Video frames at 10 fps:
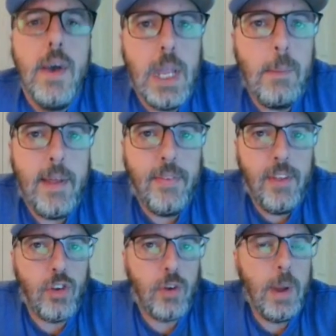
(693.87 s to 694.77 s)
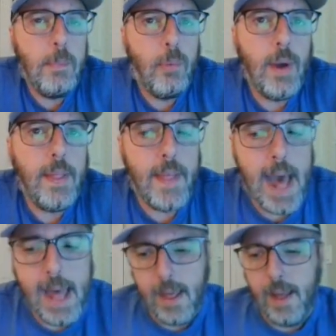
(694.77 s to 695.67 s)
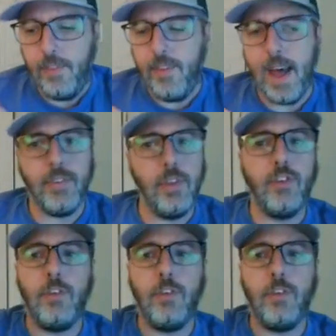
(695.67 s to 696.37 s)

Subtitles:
He made such a great point that Tesla